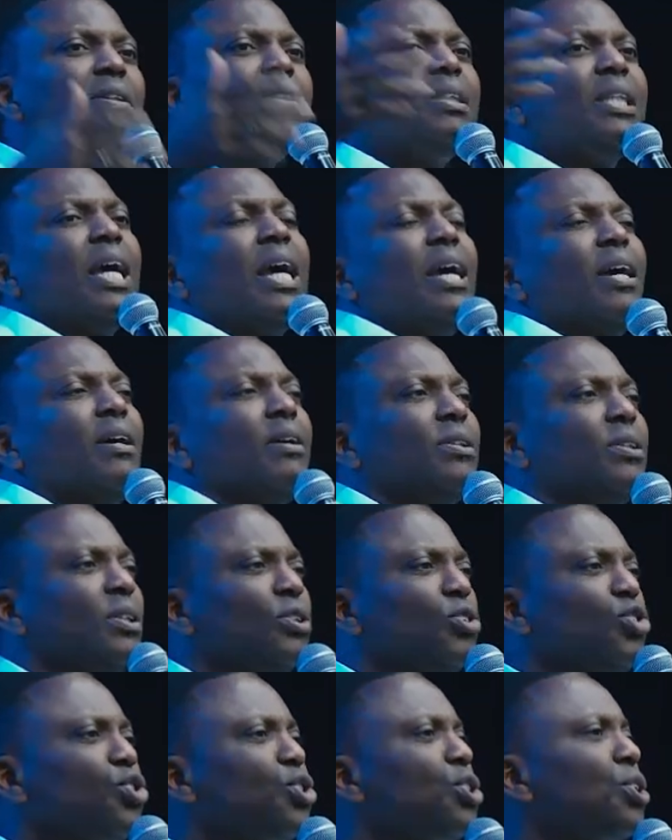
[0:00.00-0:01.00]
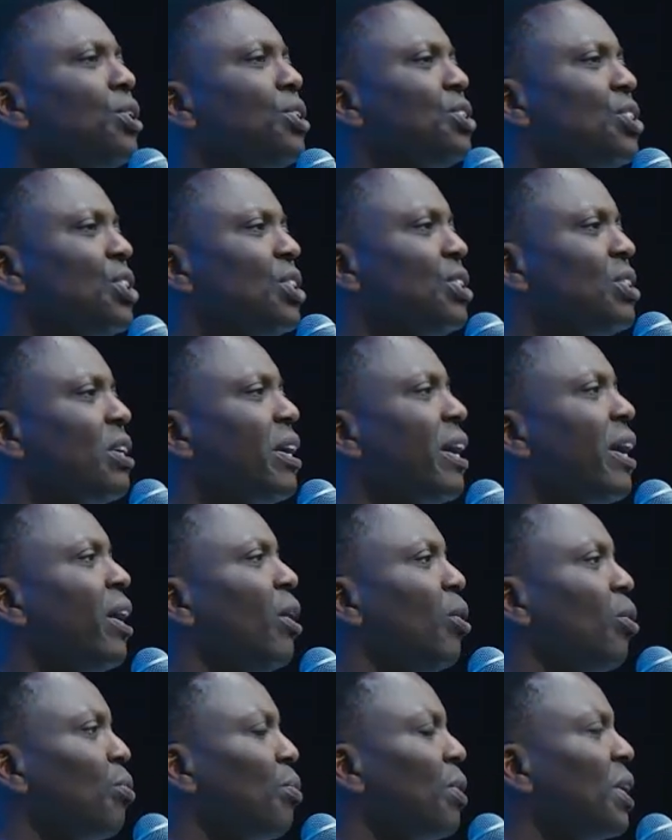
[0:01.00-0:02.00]
There, this church is here
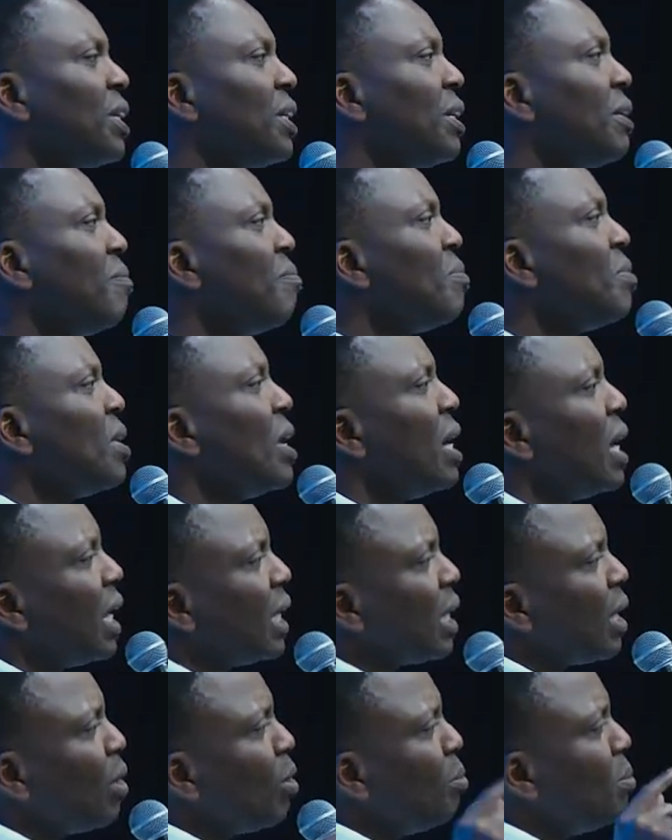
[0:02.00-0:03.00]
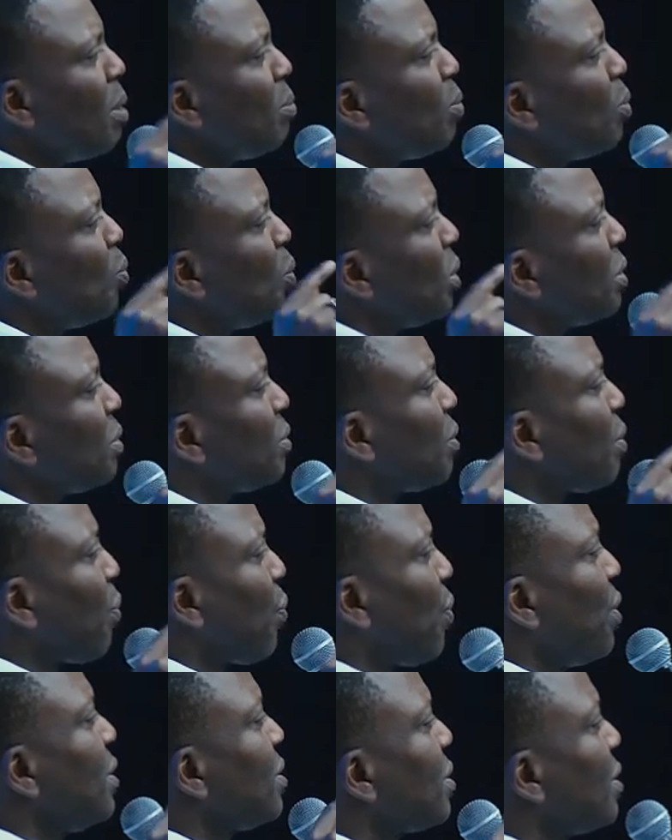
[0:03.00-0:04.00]
already. And I remember one of the
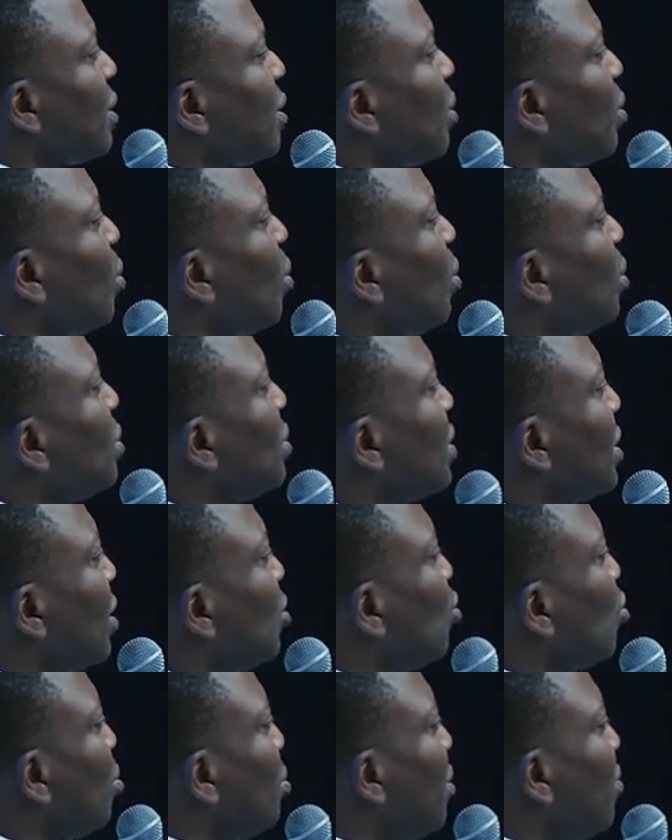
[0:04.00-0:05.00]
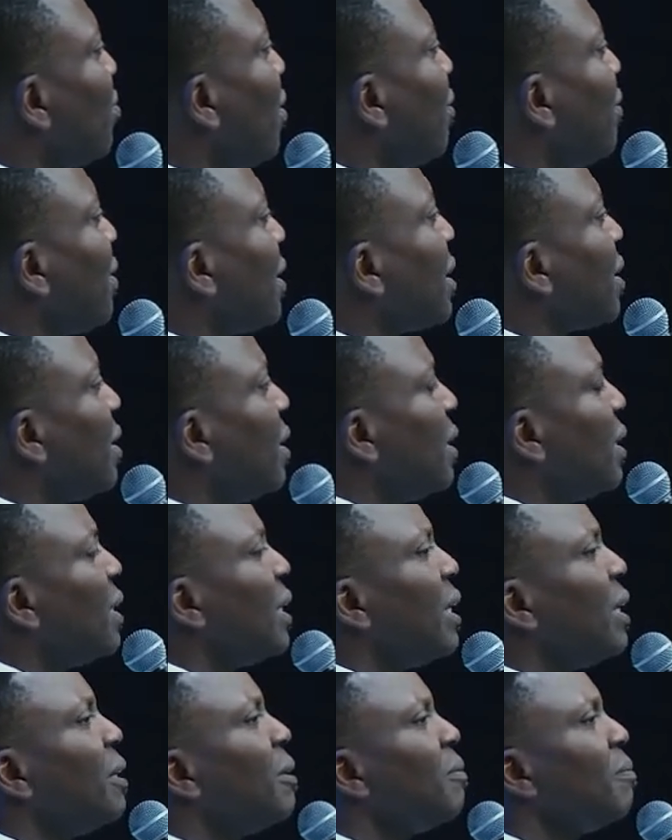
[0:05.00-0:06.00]
things that the Lord said to me very clearly